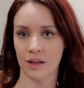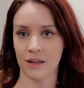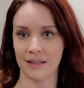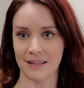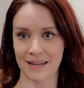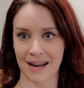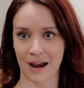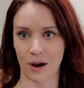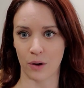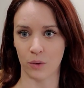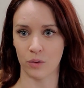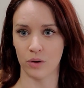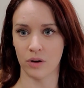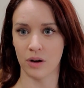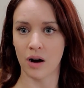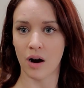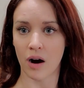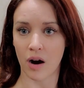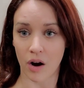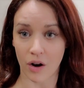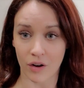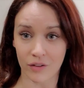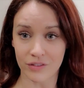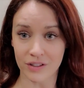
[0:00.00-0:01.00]
Now,
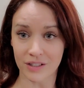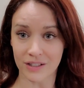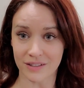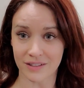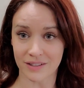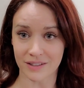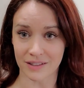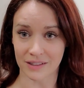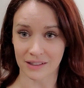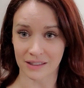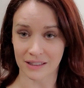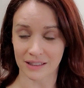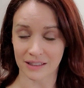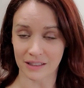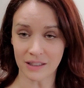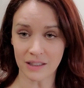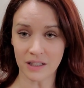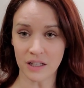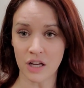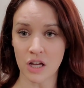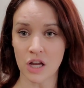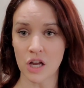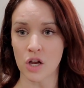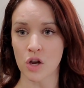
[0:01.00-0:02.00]
obviously,
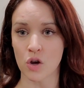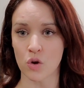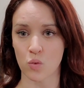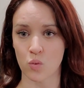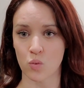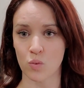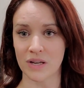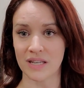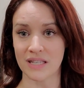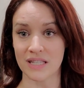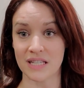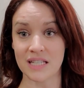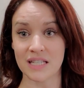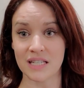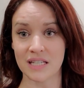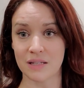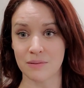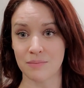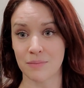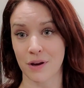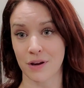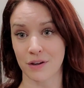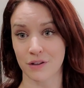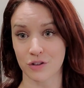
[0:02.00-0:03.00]
we need to
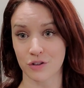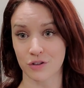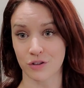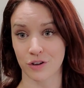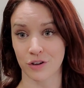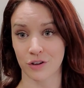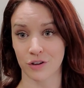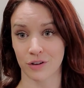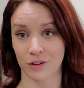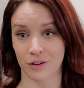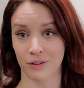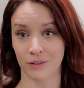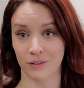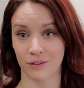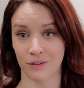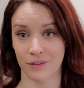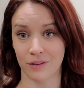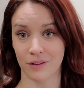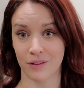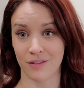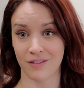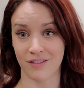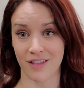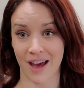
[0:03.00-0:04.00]
make sure
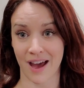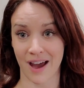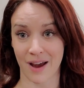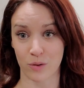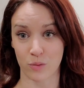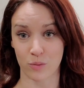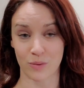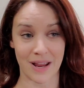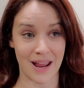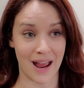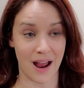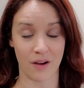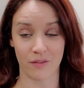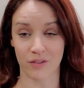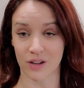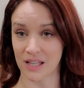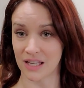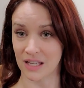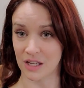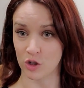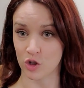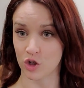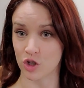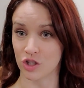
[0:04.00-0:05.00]
that we have a
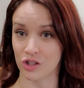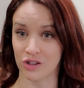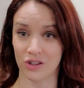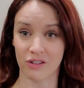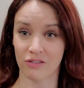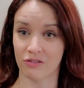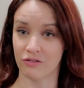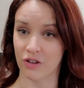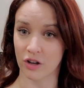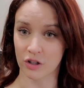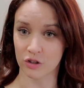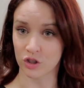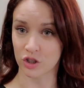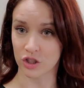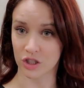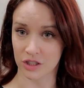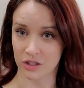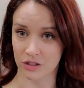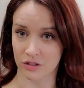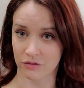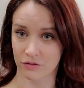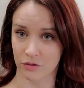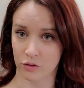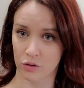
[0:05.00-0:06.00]
kitchen that functions
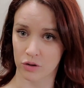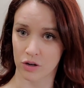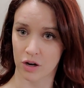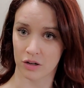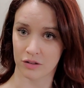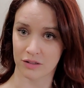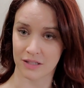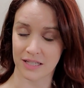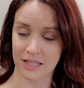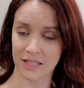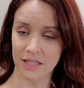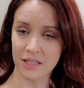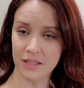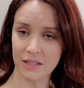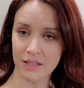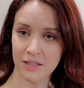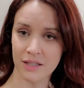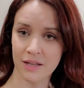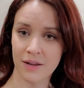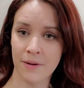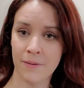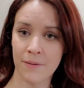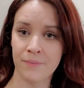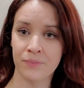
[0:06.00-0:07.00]
for our needs.
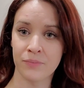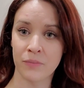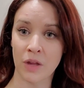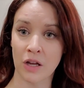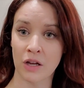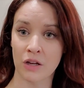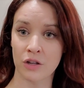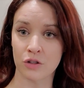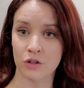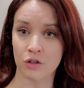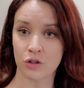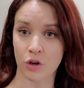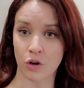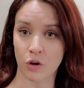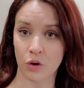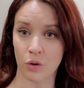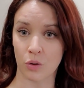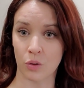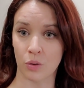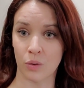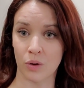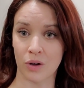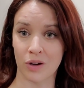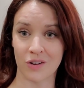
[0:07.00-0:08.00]

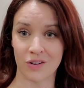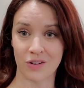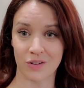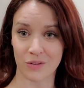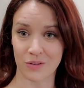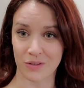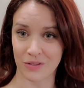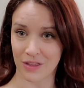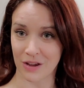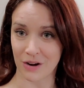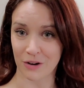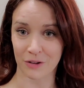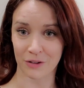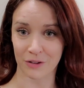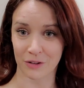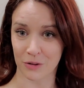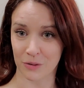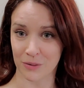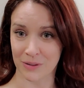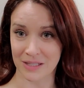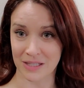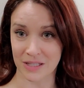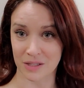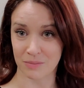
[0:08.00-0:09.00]
So there are
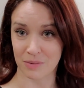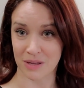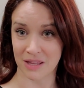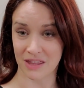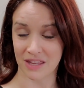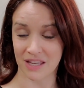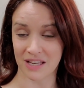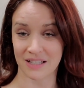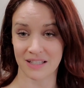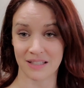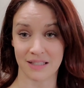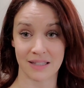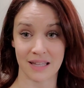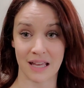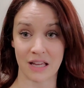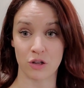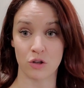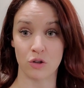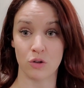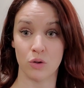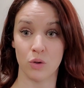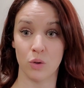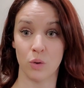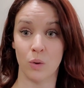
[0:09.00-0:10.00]
going to be things that
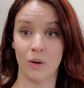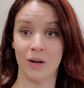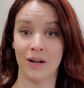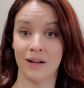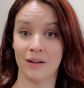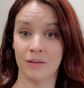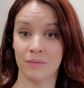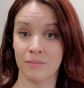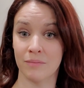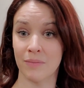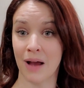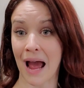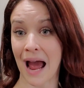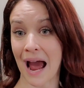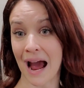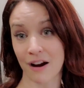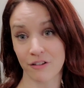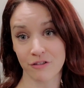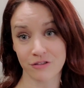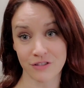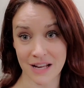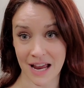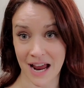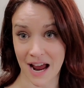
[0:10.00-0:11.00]
you have
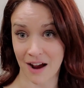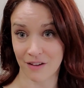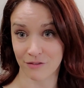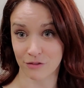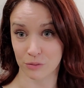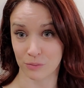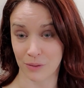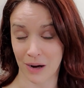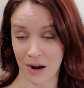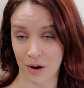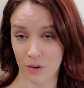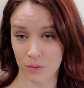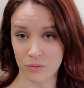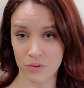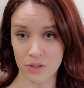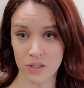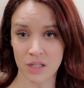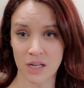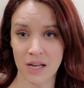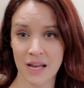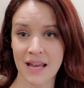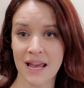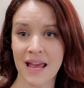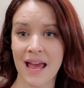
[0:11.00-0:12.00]
to have around,
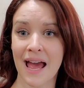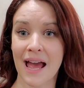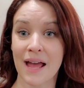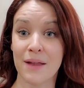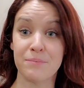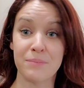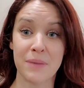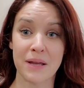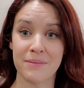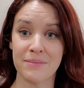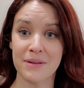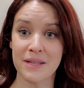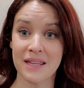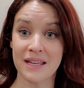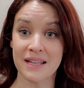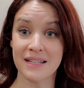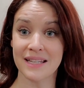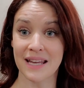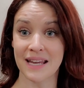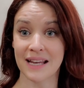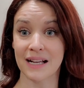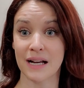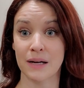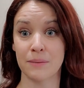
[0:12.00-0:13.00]
and maybe they
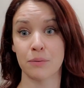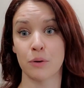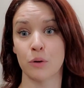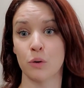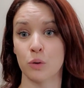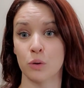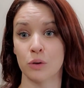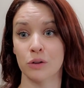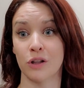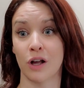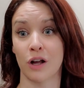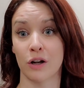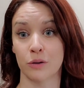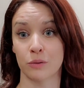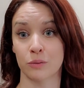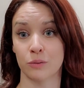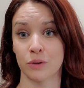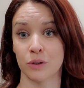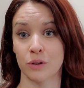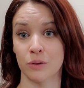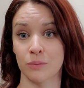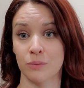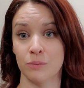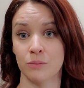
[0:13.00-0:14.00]
take up a whole lot of
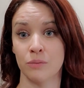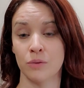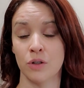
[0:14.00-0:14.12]
room.